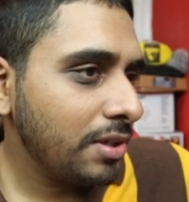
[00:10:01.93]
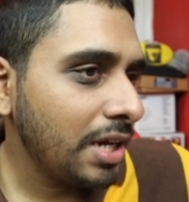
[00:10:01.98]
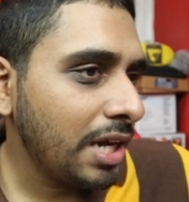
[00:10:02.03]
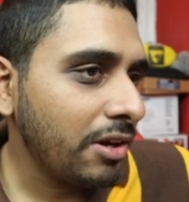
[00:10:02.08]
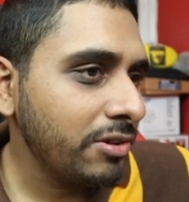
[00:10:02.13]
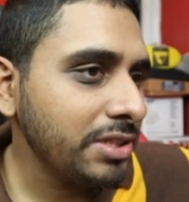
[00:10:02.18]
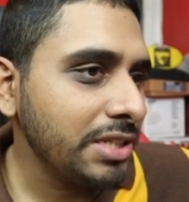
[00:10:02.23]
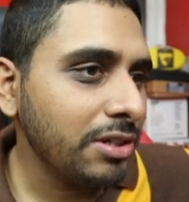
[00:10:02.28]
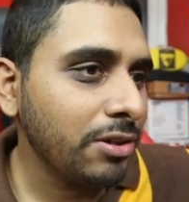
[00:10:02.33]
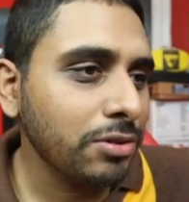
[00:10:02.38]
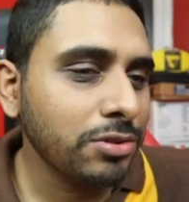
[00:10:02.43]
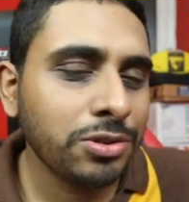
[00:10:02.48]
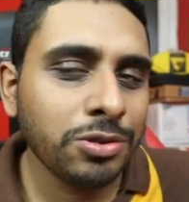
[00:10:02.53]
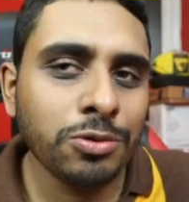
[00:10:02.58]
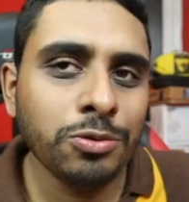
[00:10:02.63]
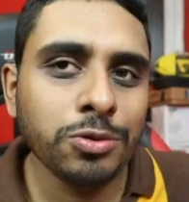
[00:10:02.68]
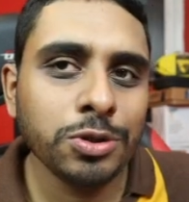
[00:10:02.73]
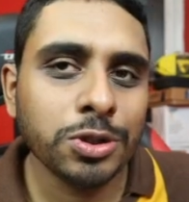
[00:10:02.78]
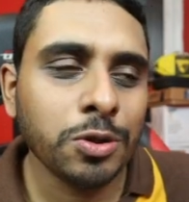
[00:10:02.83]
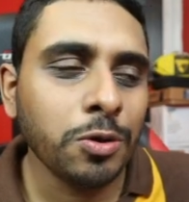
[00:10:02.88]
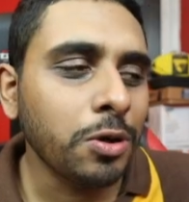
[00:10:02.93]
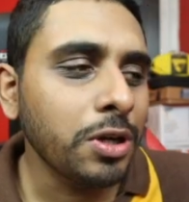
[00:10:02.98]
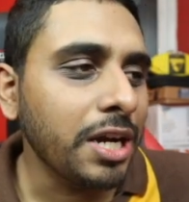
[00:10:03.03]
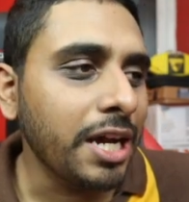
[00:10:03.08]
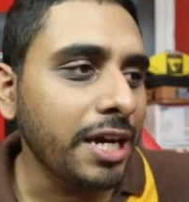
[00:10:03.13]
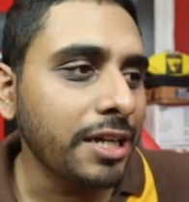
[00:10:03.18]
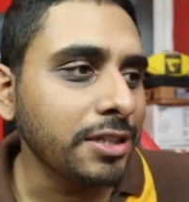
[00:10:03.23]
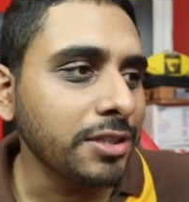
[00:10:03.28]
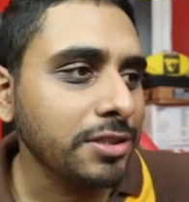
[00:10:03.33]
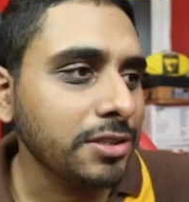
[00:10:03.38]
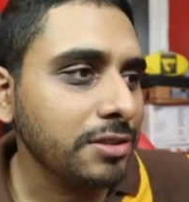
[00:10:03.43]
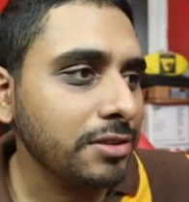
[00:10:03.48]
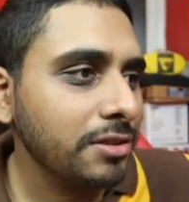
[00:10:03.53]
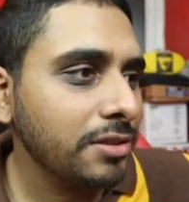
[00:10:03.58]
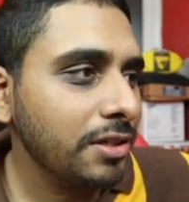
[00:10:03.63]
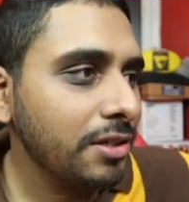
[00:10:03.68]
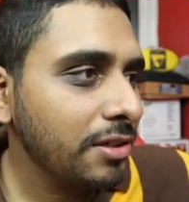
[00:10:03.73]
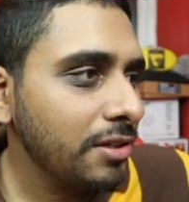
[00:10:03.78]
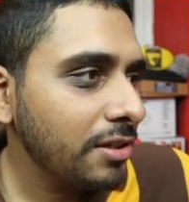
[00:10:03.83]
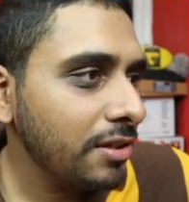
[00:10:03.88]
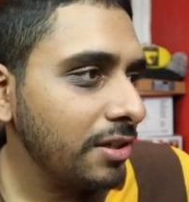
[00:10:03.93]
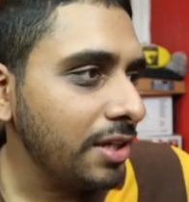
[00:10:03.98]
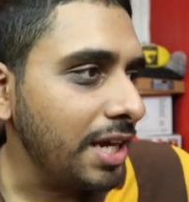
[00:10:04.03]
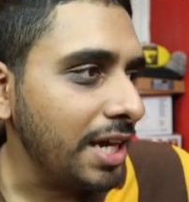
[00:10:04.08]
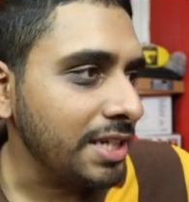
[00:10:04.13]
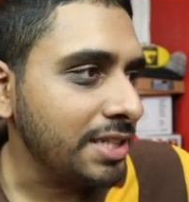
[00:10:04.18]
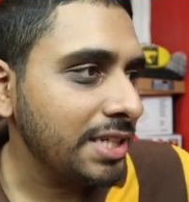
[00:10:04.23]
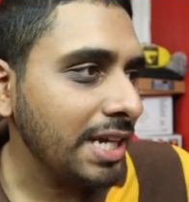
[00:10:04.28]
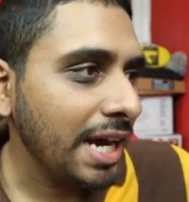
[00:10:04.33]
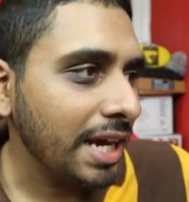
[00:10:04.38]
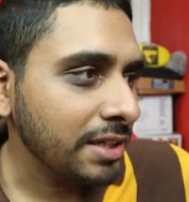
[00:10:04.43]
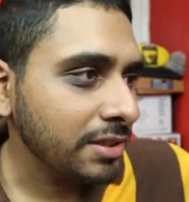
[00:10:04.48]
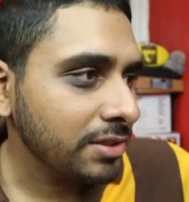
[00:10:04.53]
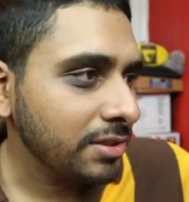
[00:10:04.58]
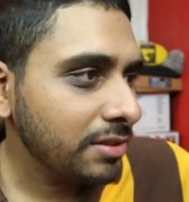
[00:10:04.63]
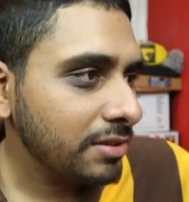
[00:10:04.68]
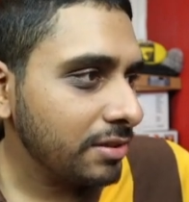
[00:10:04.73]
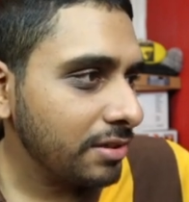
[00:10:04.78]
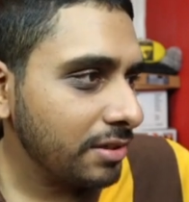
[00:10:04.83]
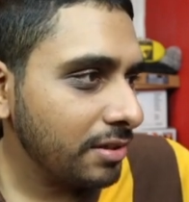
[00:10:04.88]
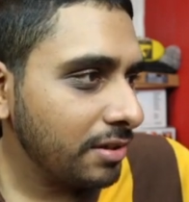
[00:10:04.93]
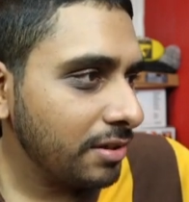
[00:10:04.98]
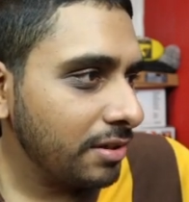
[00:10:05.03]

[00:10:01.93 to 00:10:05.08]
How has he got two score lines? Exact.